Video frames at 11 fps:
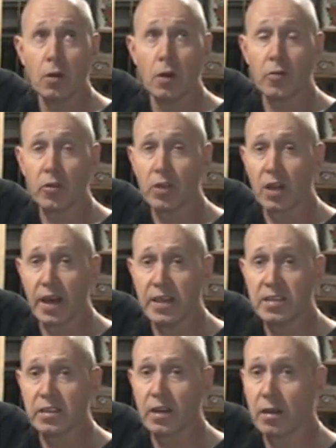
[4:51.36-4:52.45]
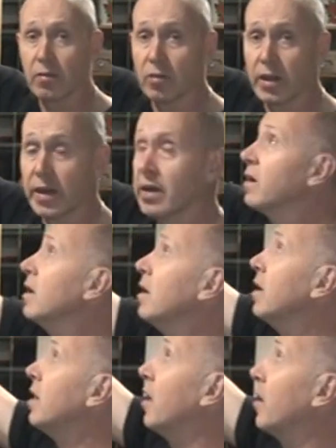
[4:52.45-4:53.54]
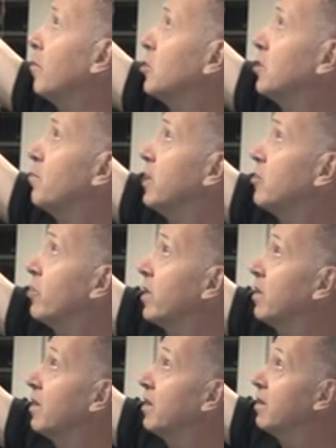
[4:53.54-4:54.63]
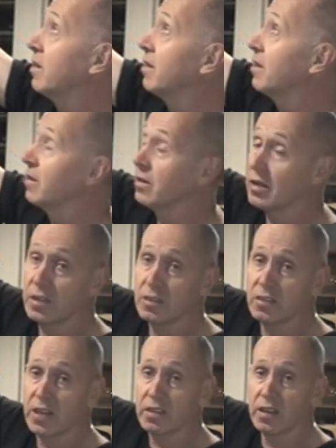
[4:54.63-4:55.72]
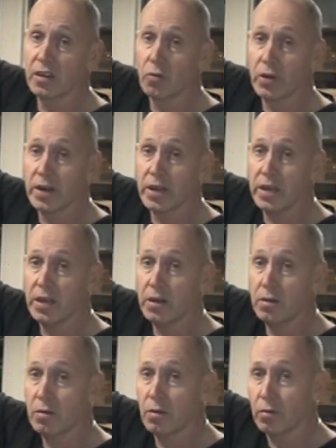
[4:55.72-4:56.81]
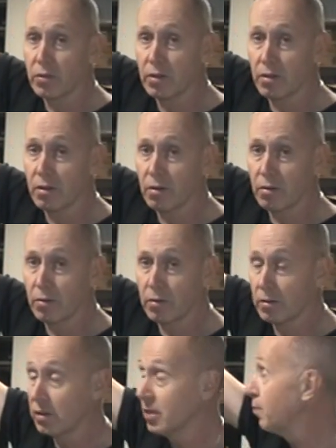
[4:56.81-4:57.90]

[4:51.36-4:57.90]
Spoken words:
I've got the laser level out, and I'm just measuring the intersecting line here on this